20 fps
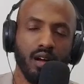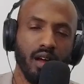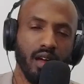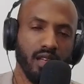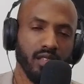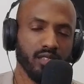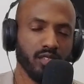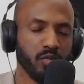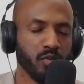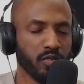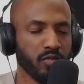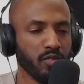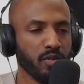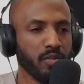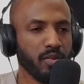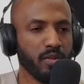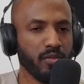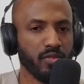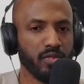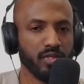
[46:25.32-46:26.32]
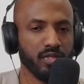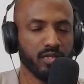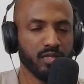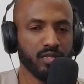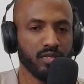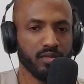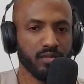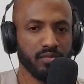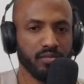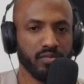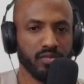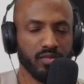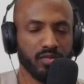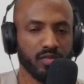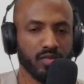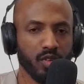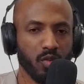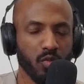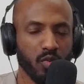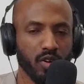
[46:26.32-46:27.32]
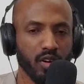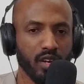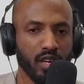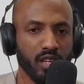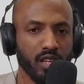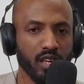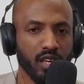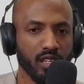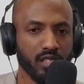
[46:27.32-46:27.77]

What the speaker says: right, so we're from Memphis. We're at